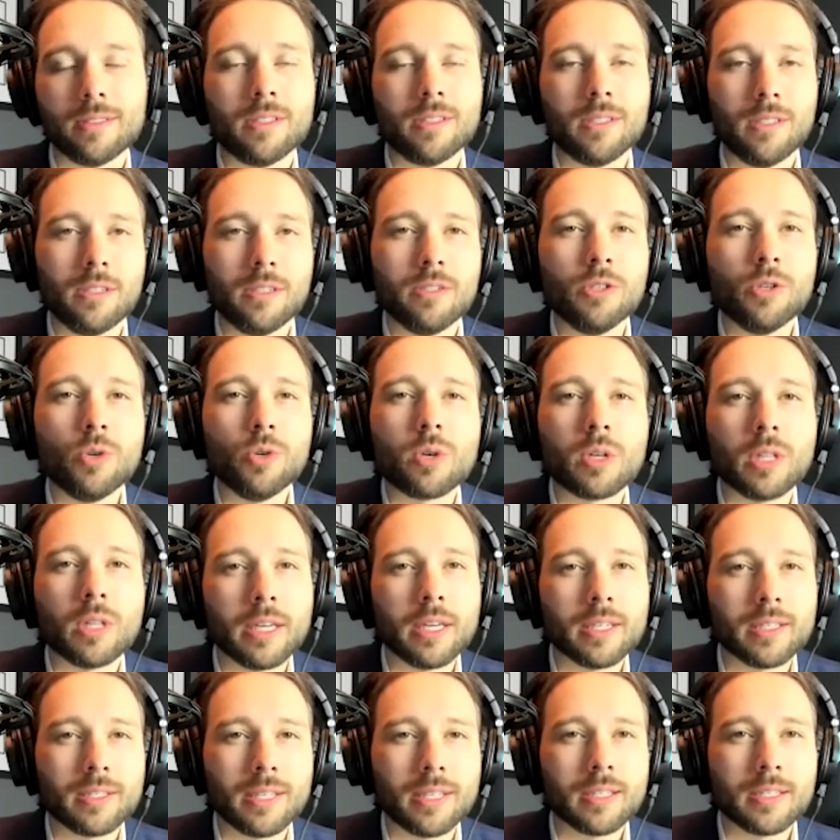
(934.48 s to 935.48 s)

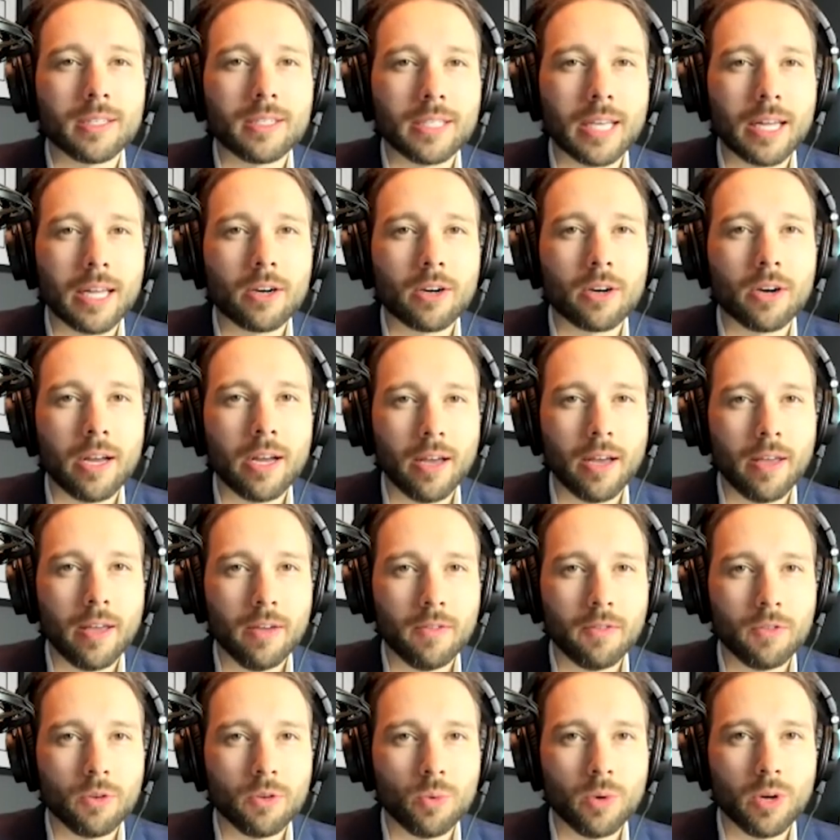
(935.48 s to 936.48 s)
nucleus, that center,
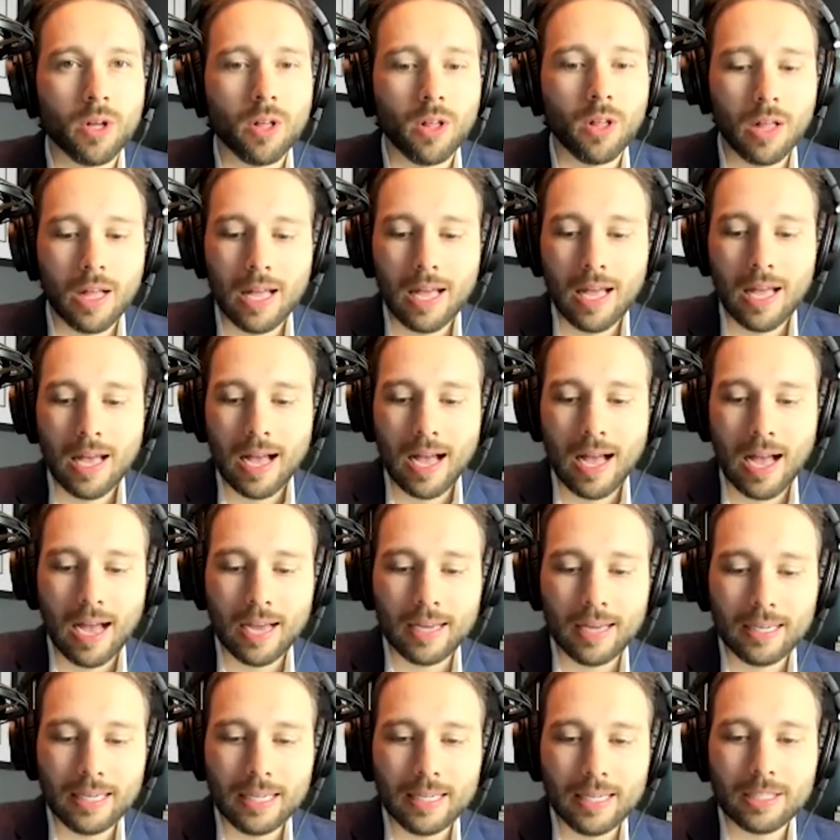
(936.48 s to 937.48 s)
if you will, I
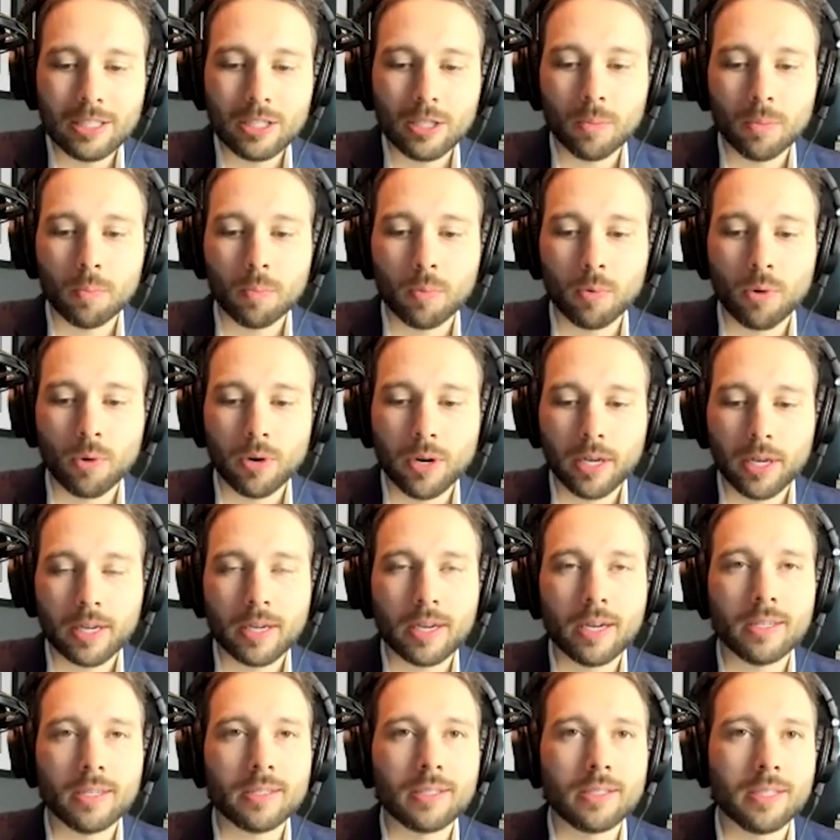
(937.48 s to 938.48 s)
need to bring
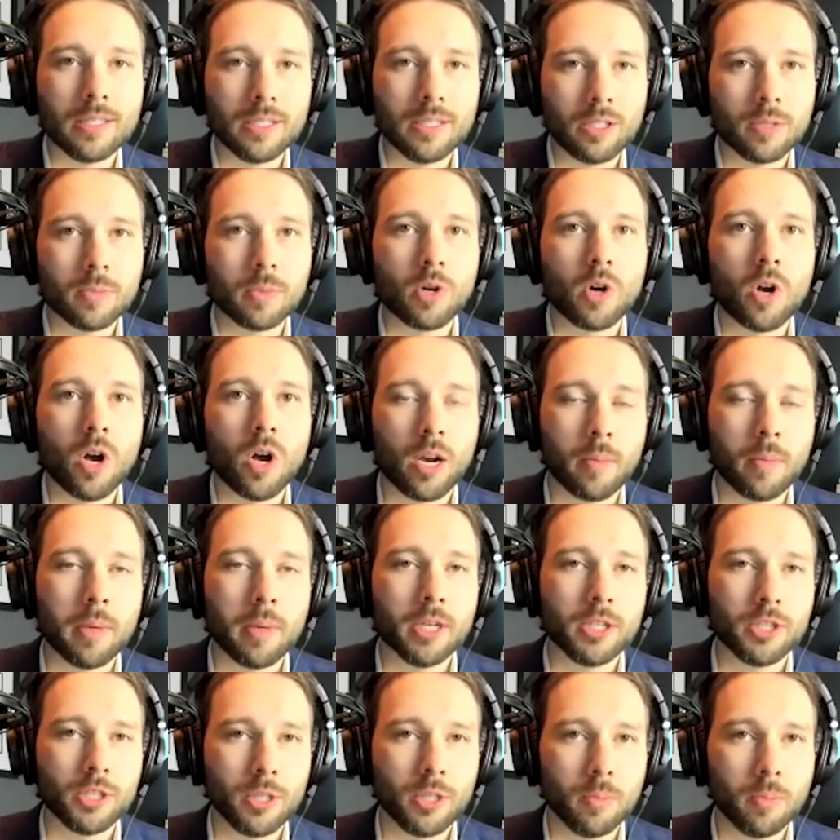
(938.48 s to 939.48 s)
a system or
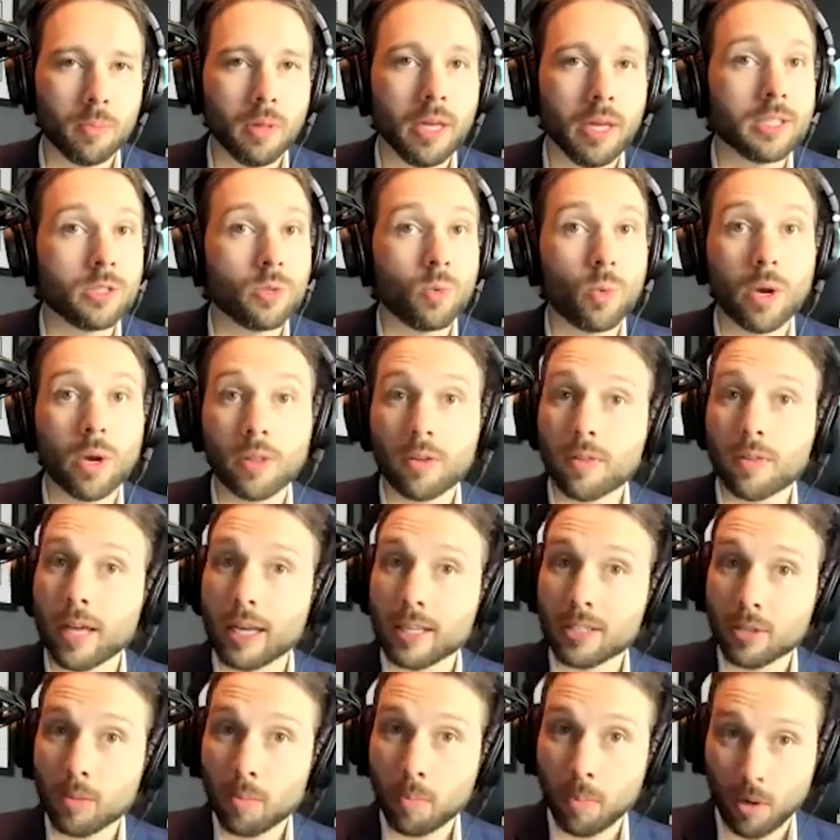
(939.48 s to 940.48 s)
automation in place, whether
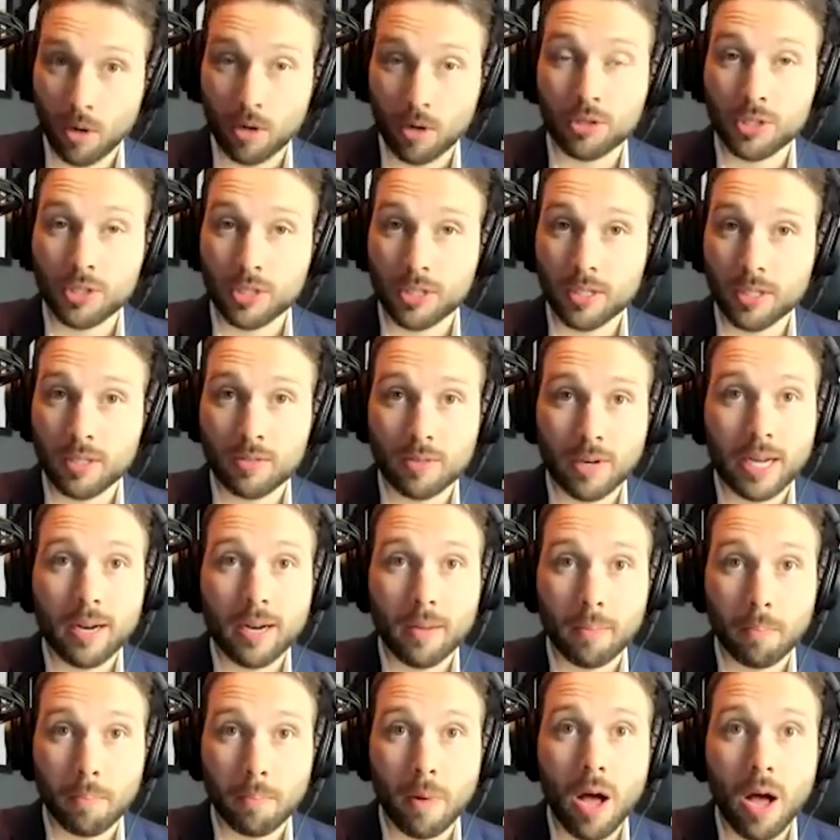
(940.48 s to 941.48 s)
that's a person, right? A
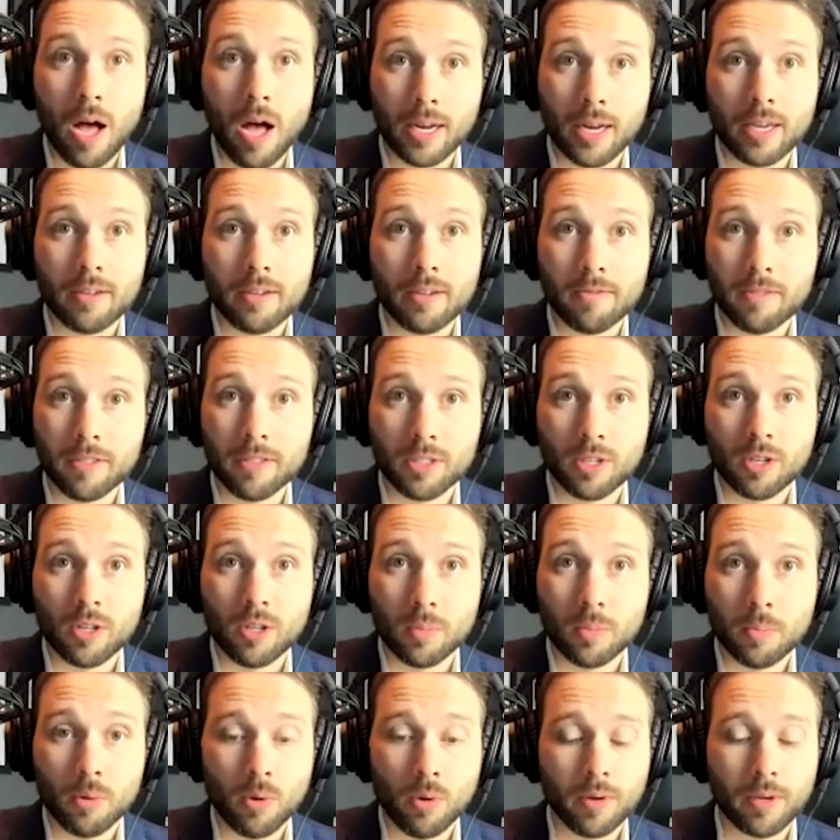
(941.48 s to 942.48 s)
body, a physical
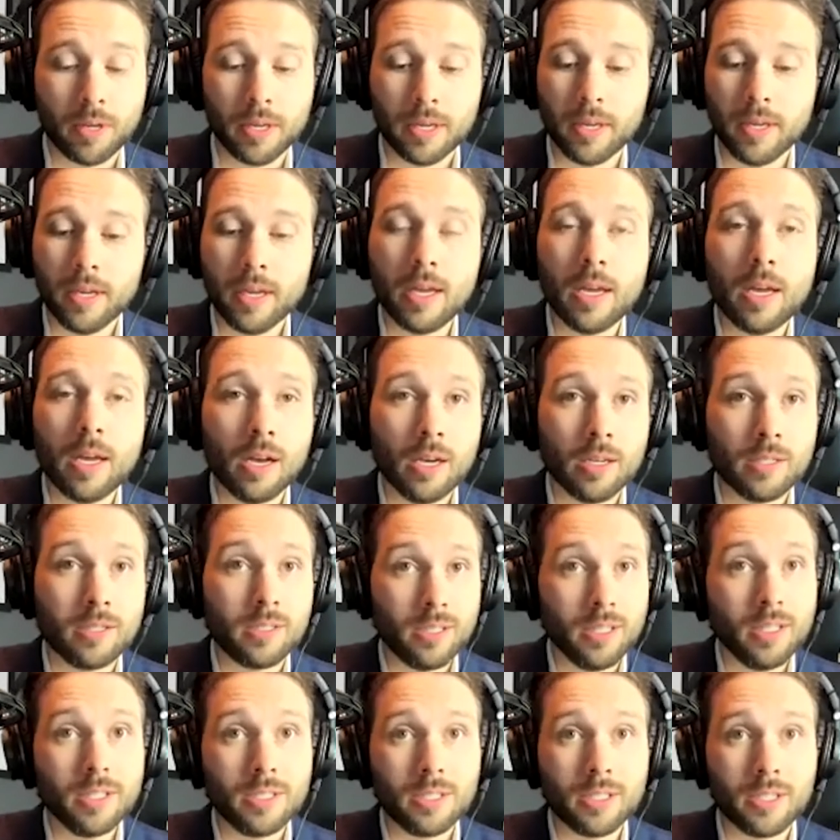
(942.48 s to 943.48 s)
employee, a
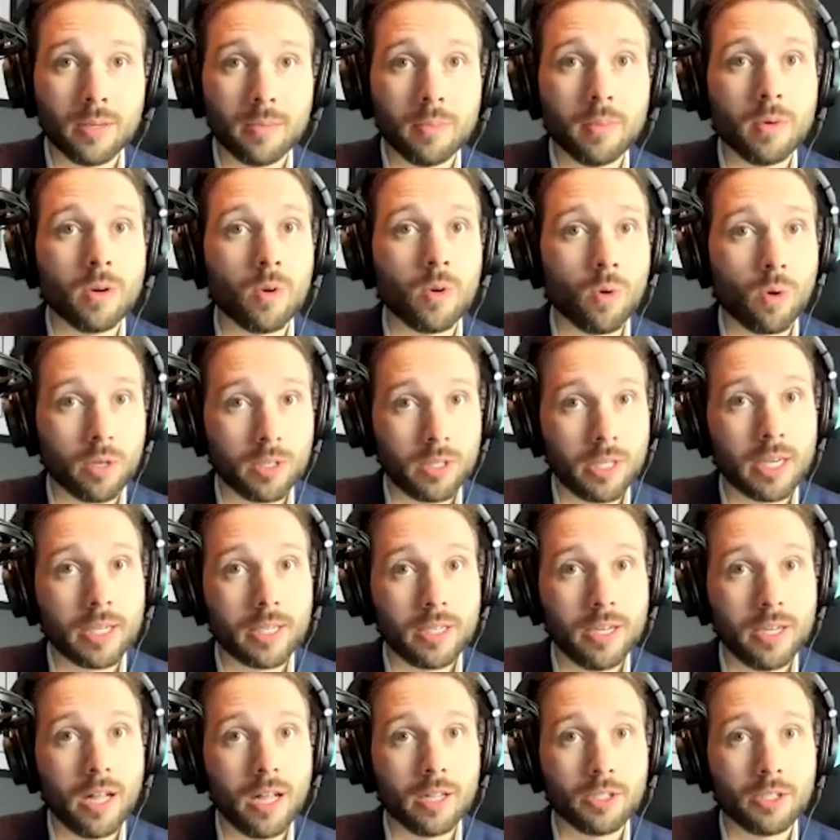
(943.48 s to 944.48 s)
system, or a
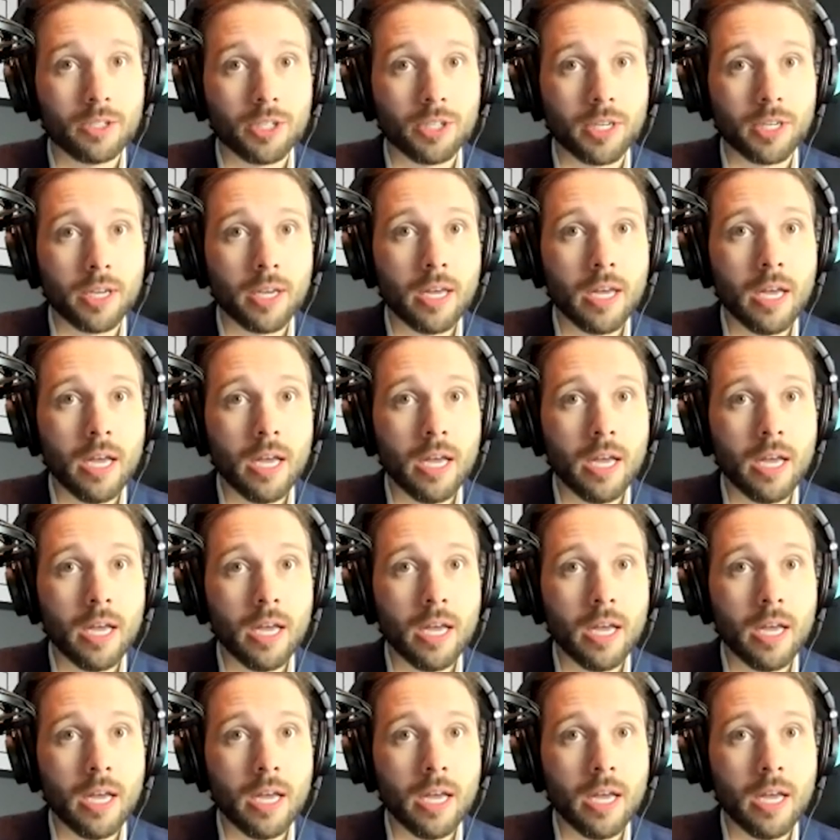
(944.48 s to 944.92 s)
technology.